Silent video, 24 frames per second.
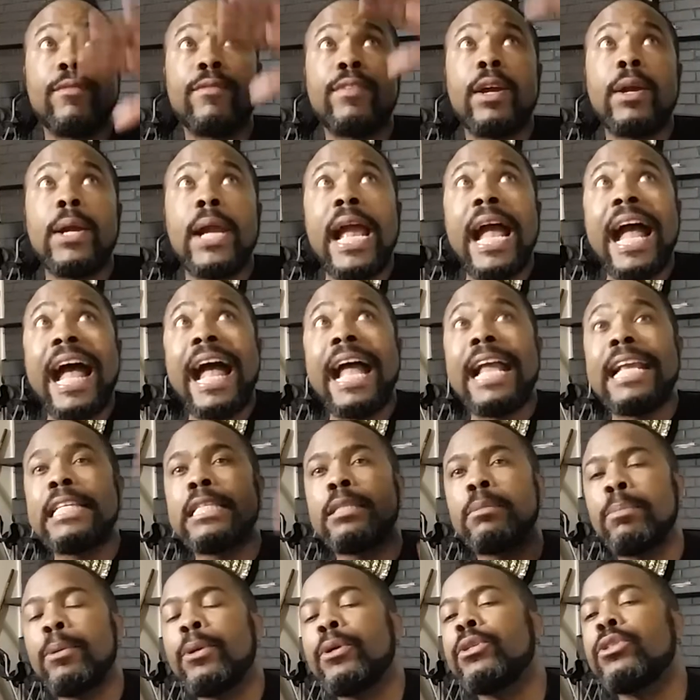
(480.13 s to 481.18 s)
are very high
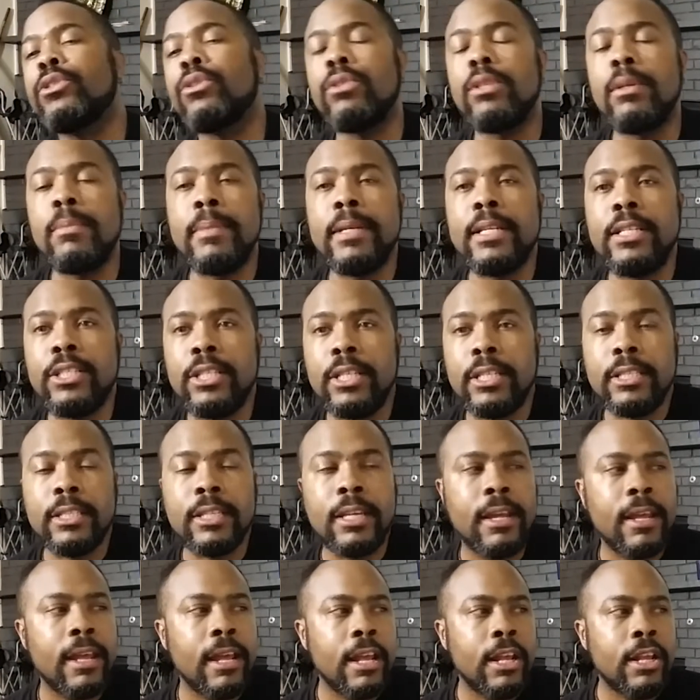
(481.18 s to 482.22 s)
spiritual dimensions.
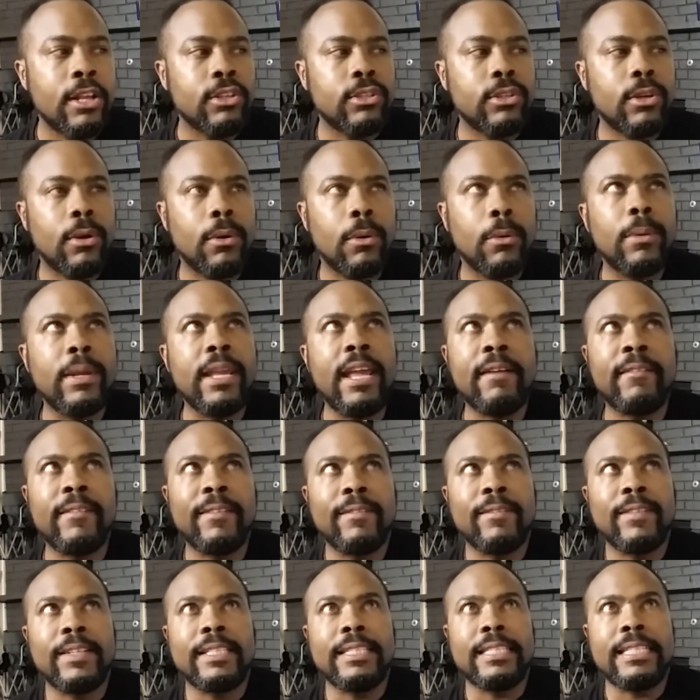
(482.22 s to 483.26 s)
So we
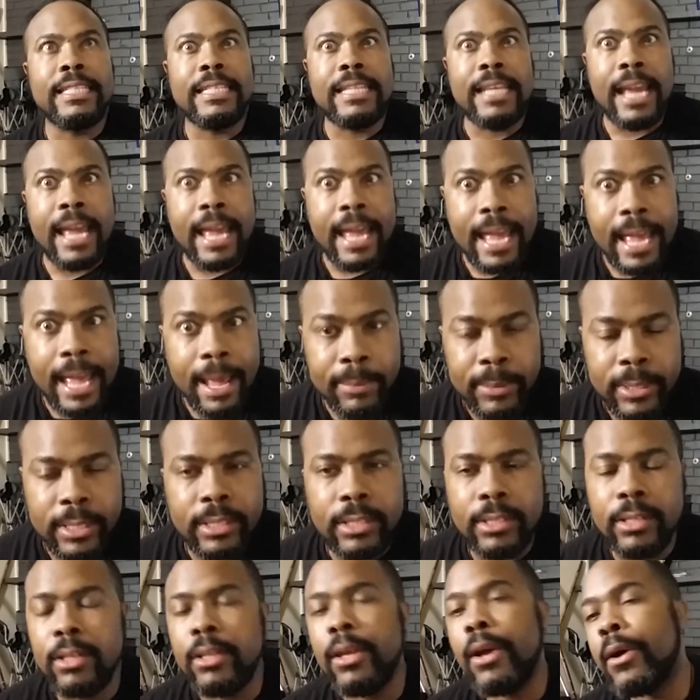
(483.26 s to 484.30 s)
haven't even tapped
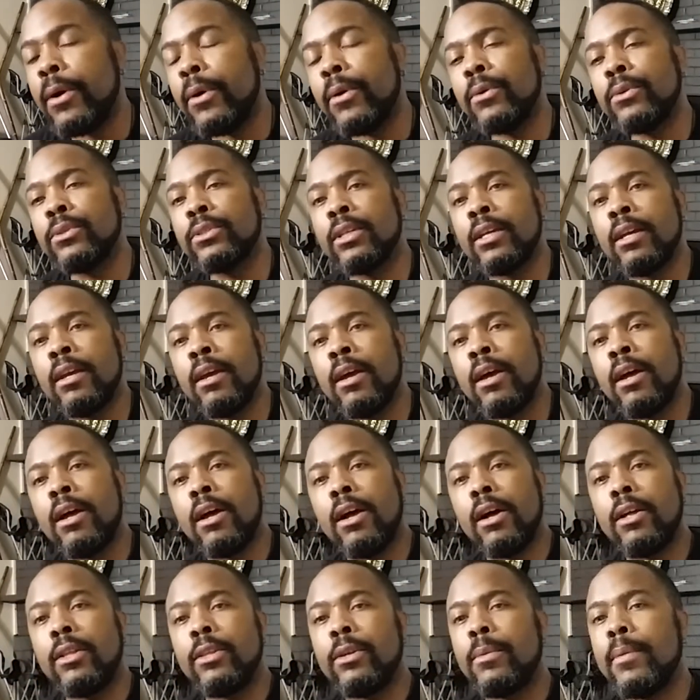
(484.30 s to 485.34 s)
into those.
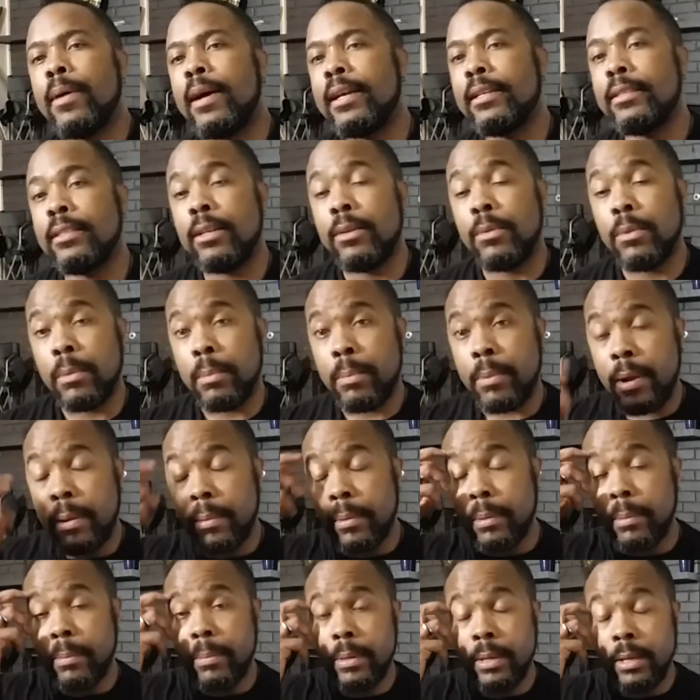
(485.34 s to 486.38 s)
Otherwise, there will
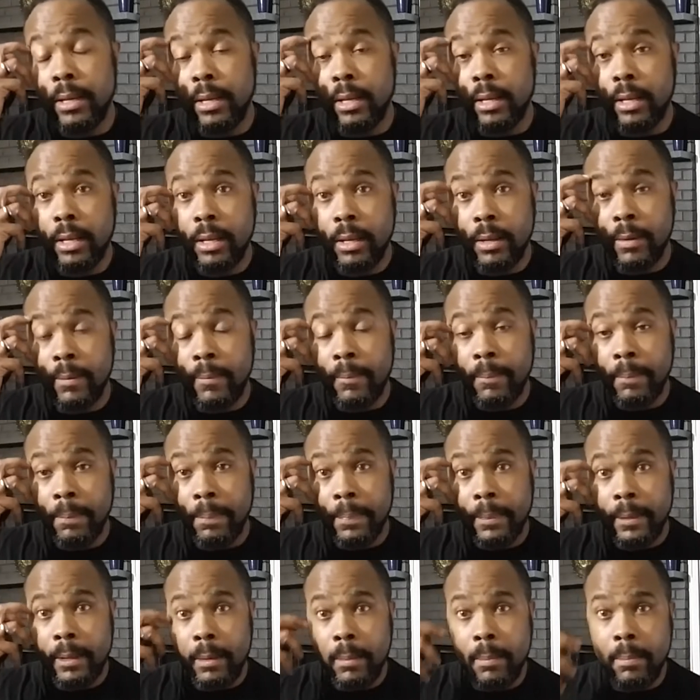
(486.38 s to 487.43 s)
probably
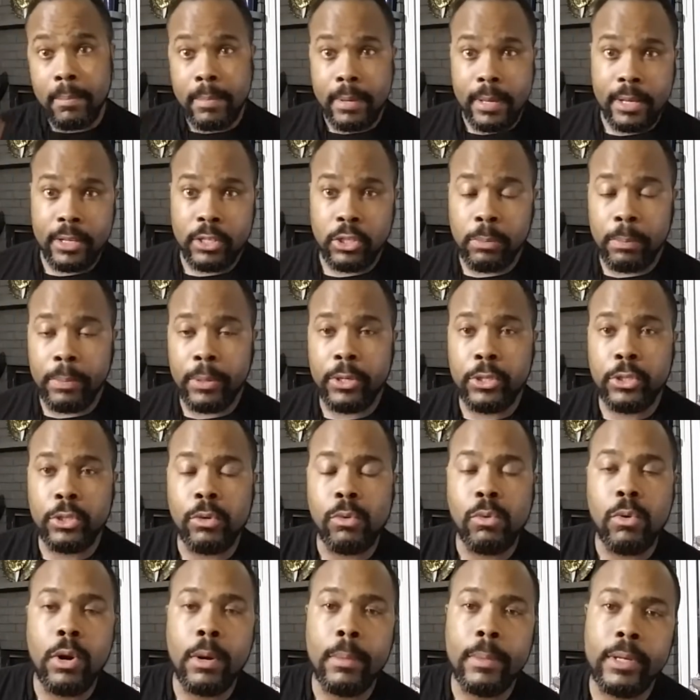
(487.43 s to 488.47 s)
be a
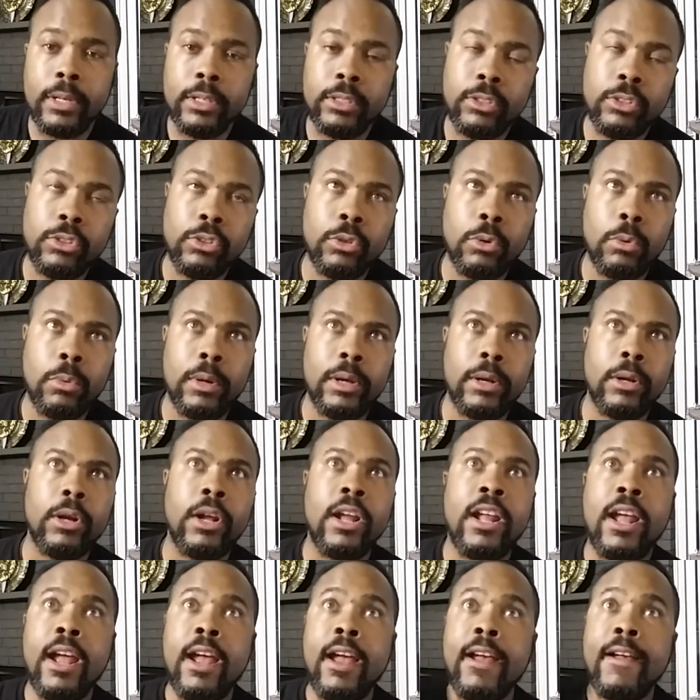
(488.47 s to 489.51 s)
spiritual war, because those are where
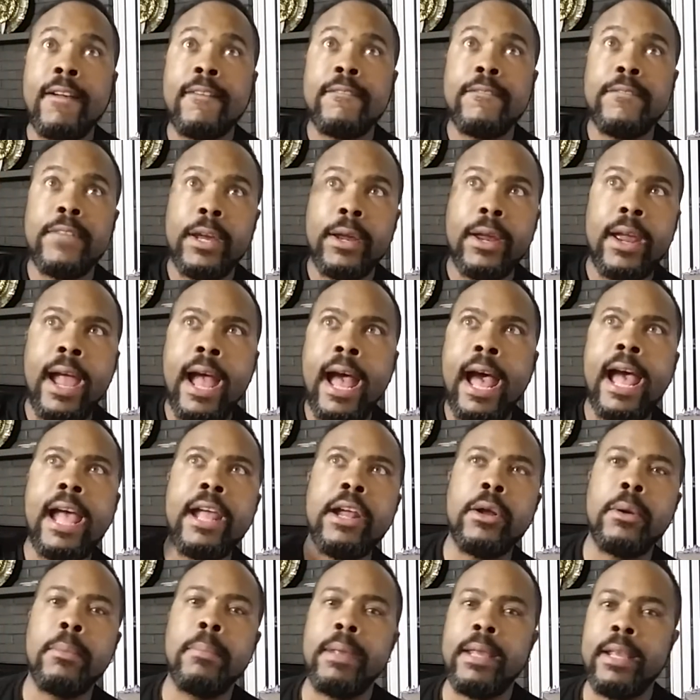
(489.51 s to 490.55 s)
very
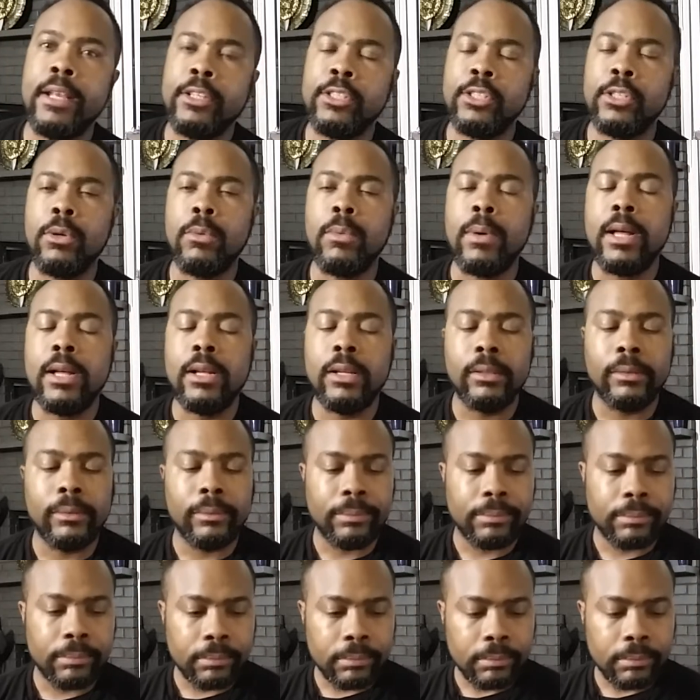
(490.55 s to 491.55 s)
higher beings dwell.